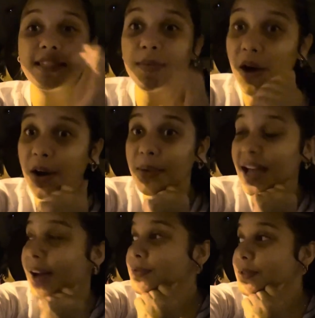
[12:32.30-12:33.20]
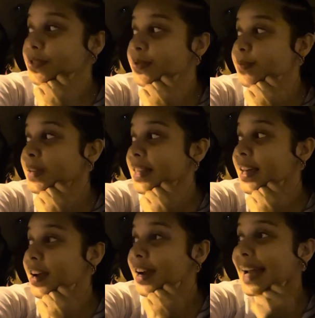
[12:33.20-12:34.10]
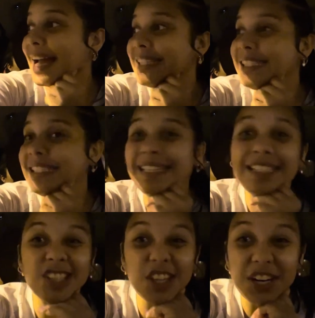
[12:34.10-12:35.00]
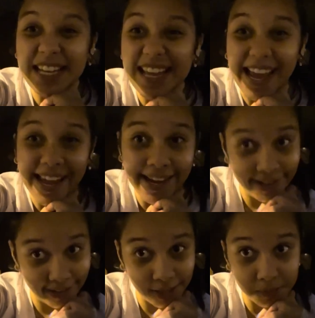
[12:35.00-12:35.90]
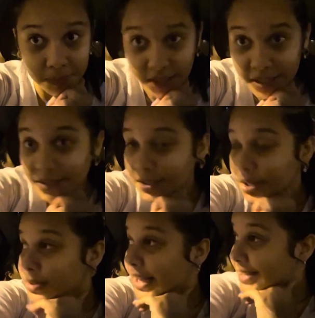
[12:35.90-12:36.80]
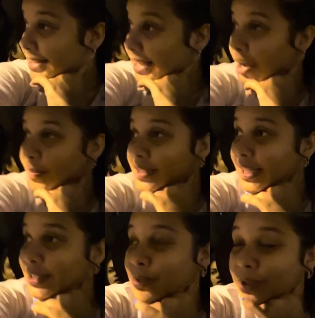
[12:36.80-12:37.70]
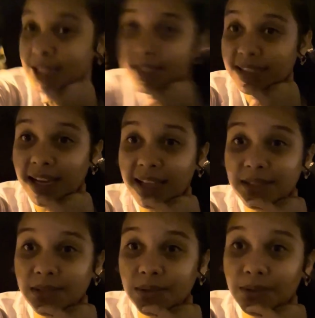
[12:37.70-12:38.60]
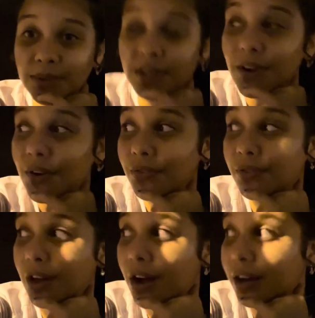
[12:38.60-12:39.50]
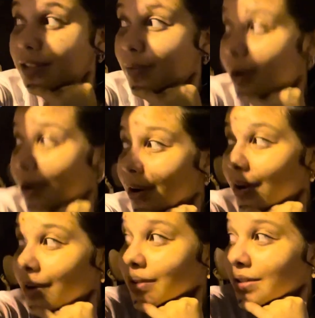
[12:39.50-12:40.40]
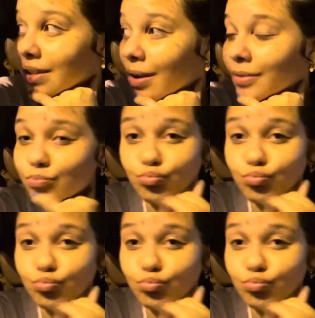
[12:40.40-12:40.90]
tomorrow we have to be there at 6:30 a.m. So let's see how much I truly decide to vlog tomorrow. So